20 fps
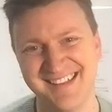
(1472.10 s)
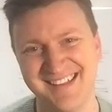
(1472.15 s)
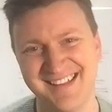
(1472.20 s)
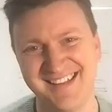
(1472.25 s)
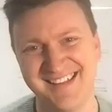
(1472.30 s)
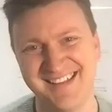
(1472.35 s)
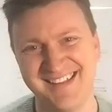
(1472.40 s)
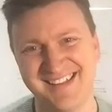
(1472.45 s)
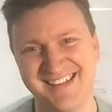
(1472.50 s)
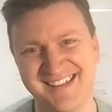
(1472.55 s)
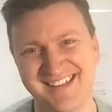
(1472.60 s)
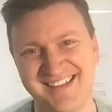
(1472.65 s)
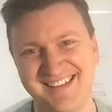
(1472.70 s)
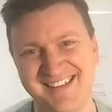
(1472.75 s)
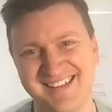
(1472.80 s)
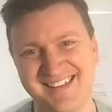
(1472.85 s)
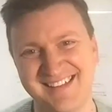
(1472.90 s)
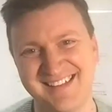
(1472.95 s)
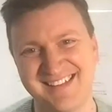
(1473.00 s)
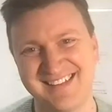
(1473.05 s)

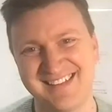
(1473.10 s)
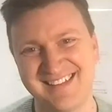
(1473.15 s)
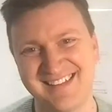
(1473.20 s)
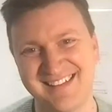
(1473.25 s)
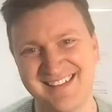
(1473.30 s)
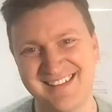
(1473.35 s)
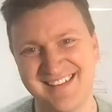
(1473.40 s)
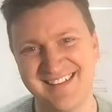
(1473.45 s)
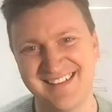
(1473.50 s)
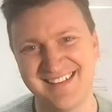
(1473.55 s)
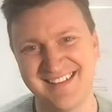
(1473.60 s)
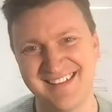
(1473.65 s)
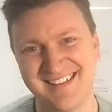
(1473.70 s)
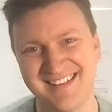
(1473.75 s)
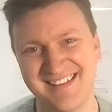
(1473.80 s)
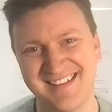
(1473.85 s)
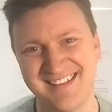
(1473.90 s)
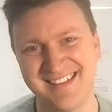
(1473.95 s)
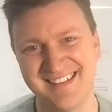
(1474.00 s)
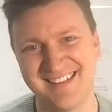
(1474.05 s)

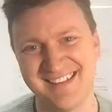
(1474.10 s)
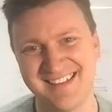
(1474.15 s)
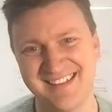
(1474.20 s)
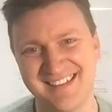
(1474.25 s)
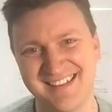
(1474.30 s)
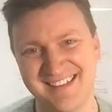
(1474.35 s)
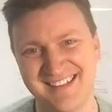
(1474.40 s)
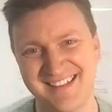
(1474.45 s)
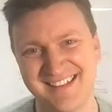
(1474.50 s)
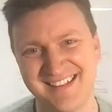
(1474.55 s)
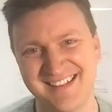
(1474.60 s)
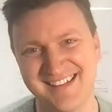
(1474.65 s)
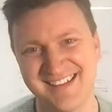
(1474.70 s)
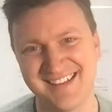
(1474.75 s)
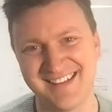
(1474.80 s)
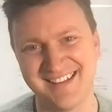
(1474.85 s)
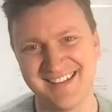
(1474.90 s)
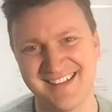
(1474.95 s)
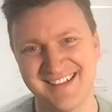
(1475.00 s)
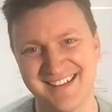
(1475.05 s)

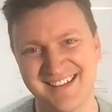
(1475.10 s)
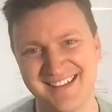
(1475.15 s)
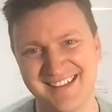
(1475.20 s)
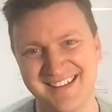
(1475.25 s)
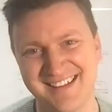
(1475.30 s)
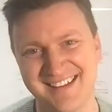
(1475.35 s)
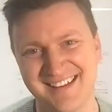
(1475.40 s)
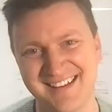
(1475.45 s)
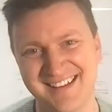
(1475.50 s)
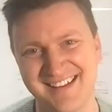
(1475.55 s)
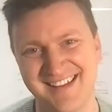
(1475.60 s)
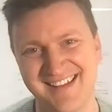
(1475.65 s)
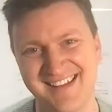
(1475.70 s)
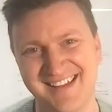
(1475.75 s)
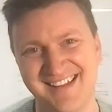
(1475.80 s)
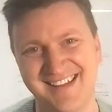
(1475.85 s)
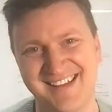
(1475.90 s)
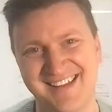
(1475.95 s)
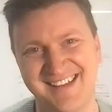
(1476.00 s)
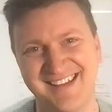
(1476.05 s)

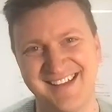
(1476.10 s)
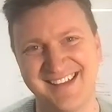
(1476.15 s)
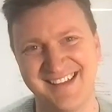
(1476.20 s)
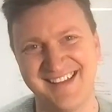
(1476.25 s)
The person shown says nothing.